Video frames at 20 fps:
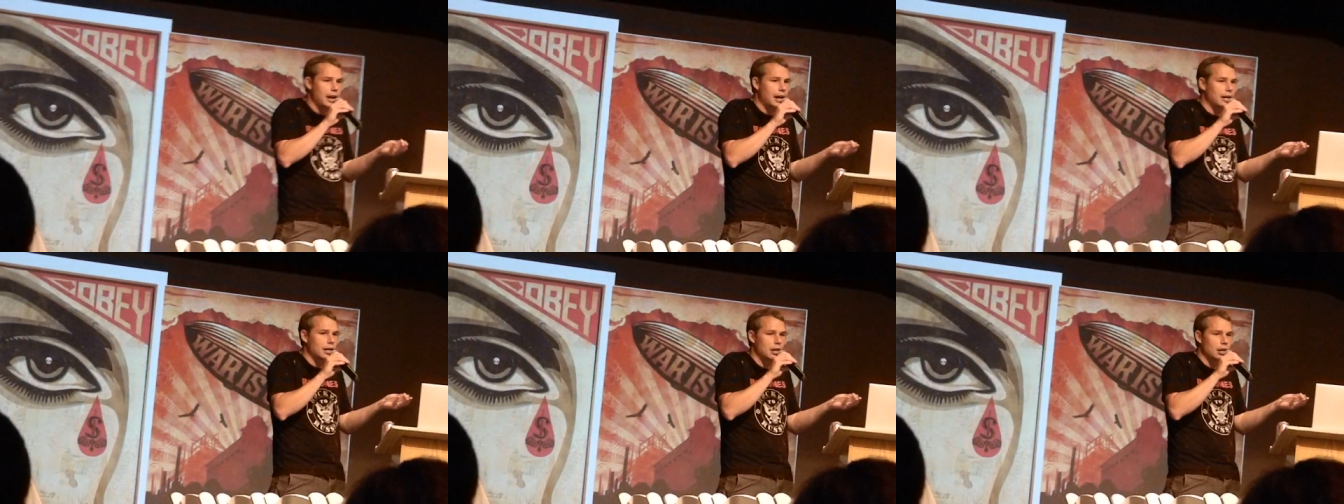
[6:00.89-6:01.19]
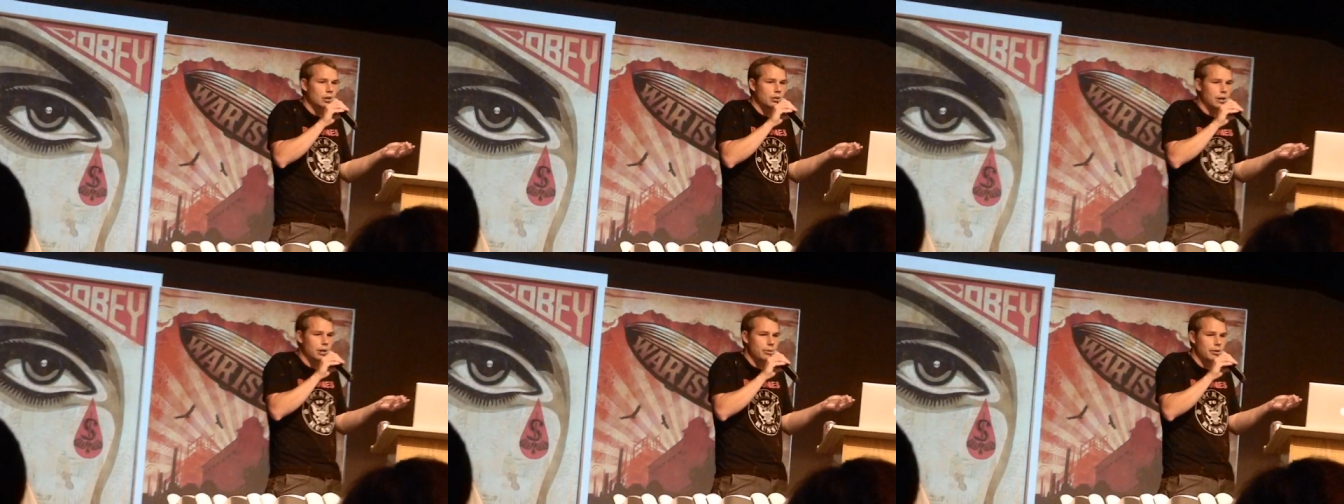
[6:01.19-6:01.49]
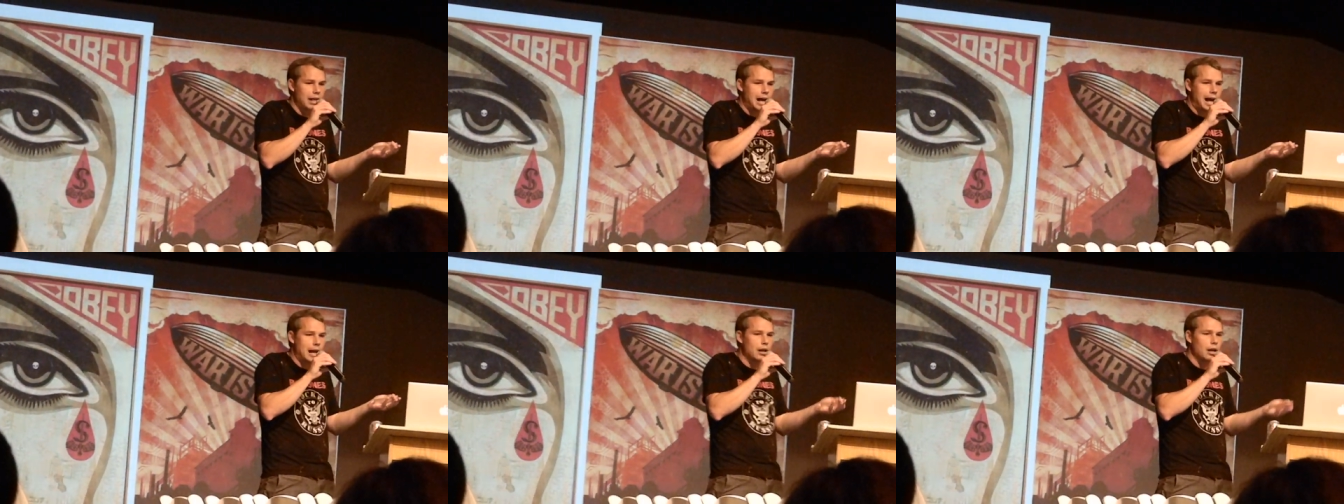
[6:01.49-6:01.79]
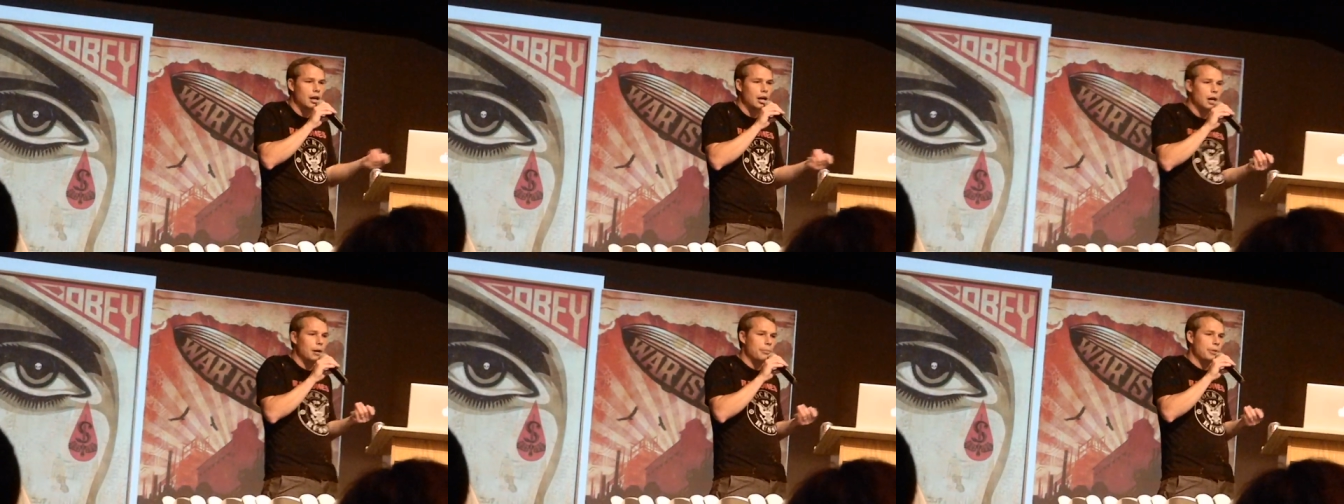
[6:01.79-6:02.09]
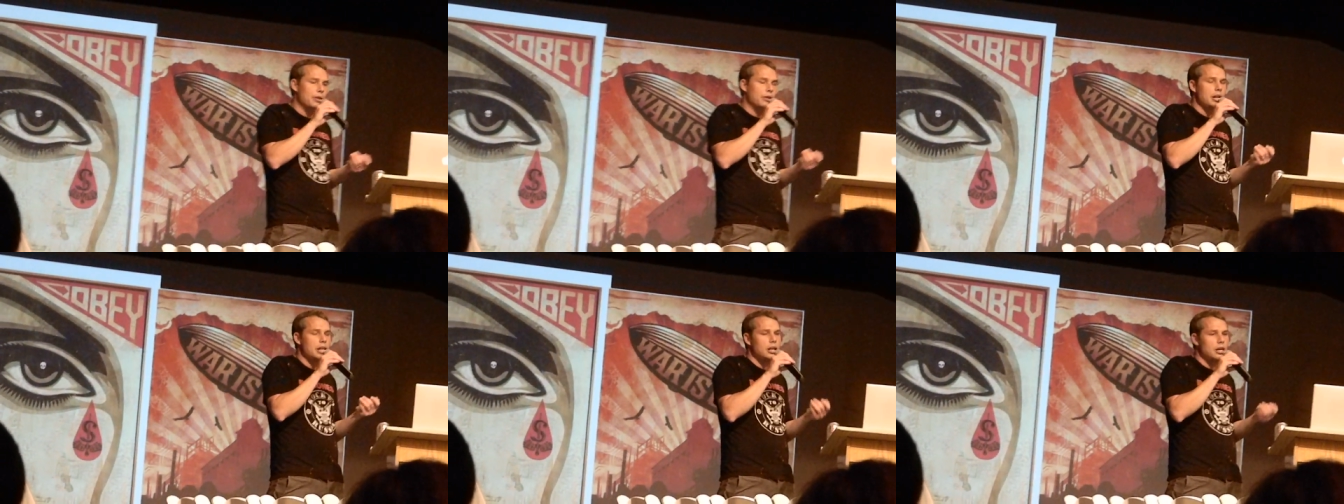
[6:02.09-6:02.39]
I can agree with that. But
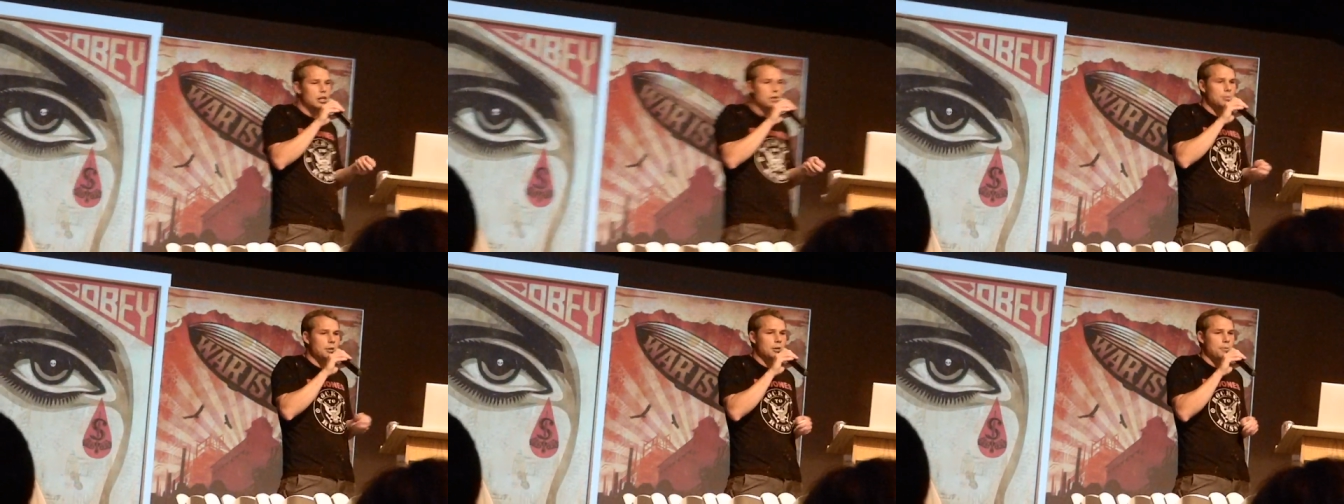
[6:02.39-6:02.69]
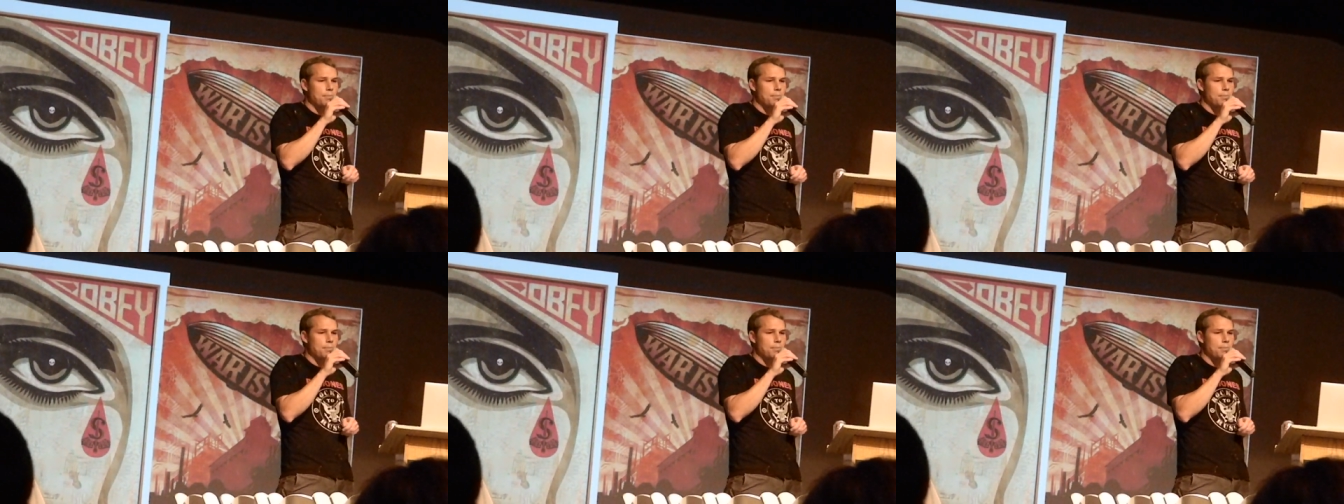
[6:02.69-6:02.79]
there needed to be a